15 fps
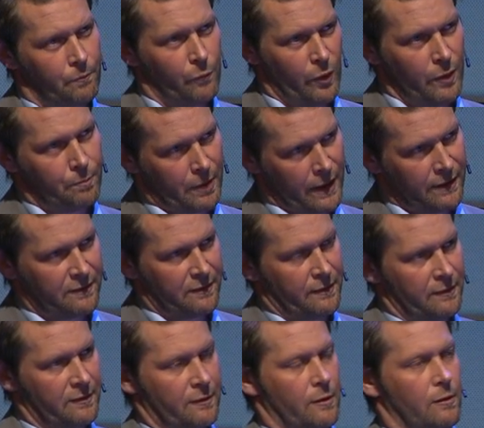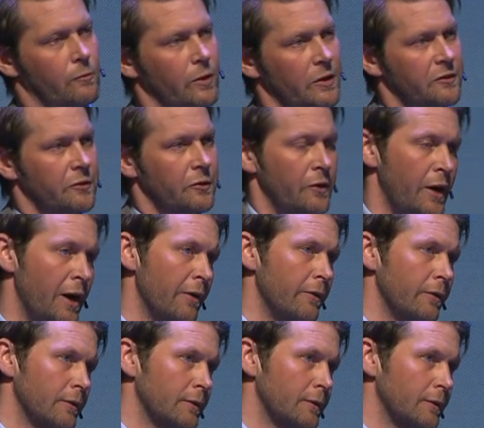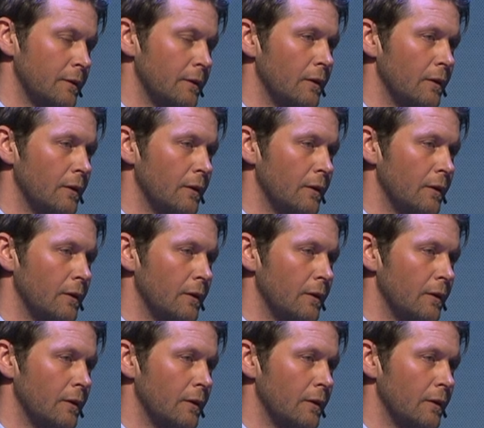We base this questionnaire